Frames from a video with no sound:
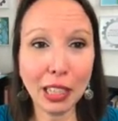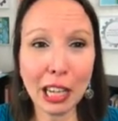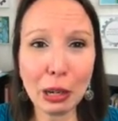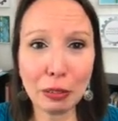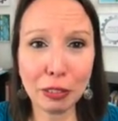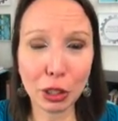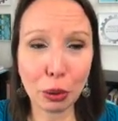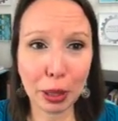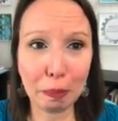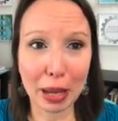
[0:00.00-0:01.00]
However,
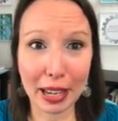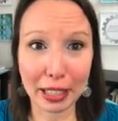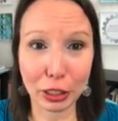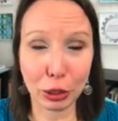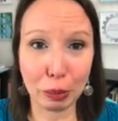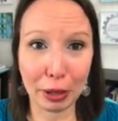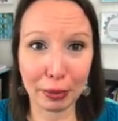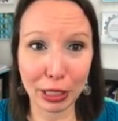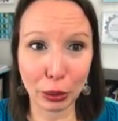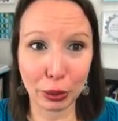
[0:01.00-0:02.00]
going back to my
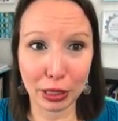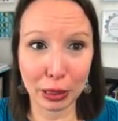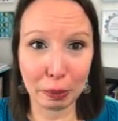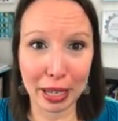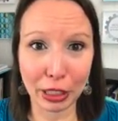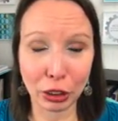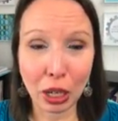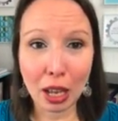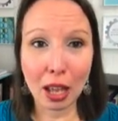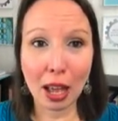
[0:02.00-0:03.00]
resources page,
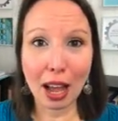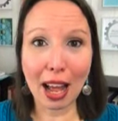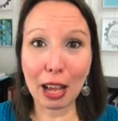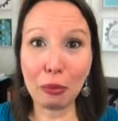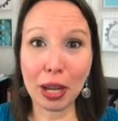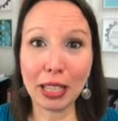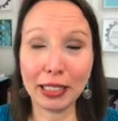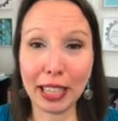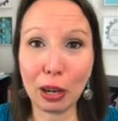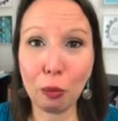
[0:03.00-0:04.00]
I want to
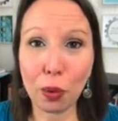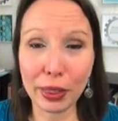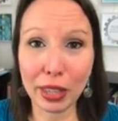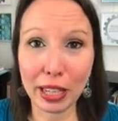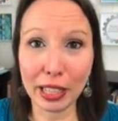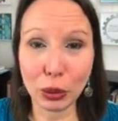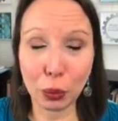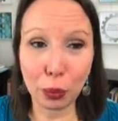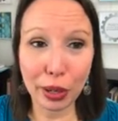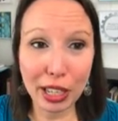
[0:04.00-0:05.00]
say one thing that's
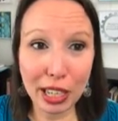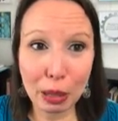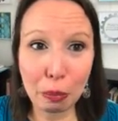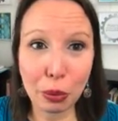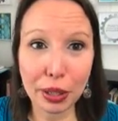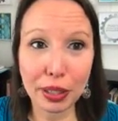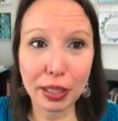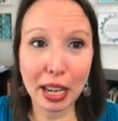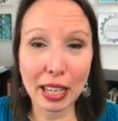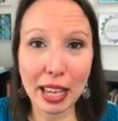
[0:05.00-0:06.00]
really
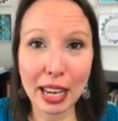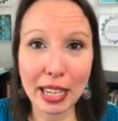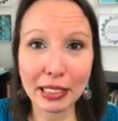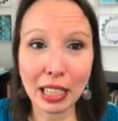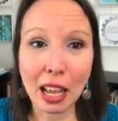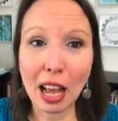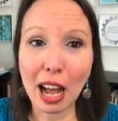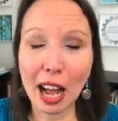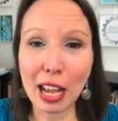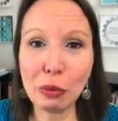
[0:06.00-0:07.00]
important, and that is
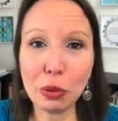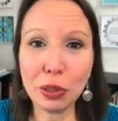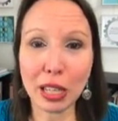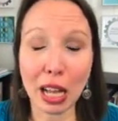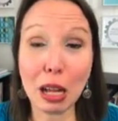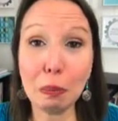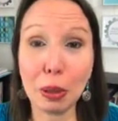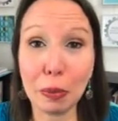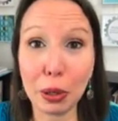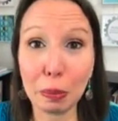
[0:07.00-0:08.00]
I will not
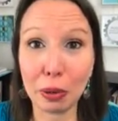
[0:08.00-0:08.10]
promote a